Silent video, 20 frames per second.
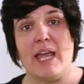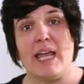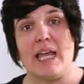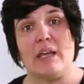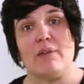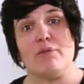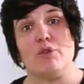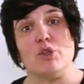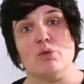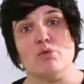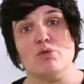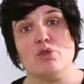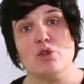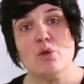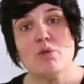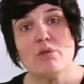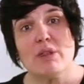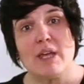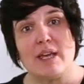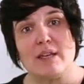If you
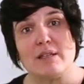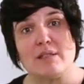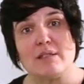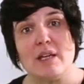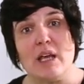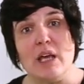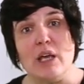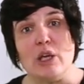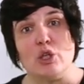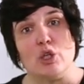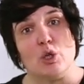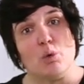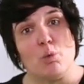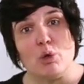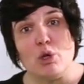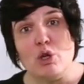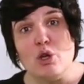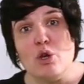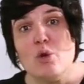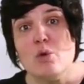do this, you
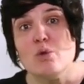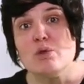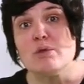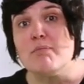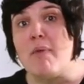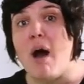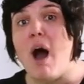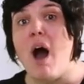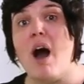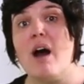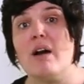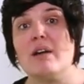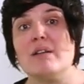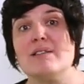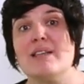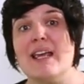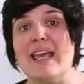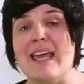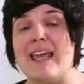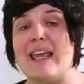will lose
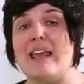marks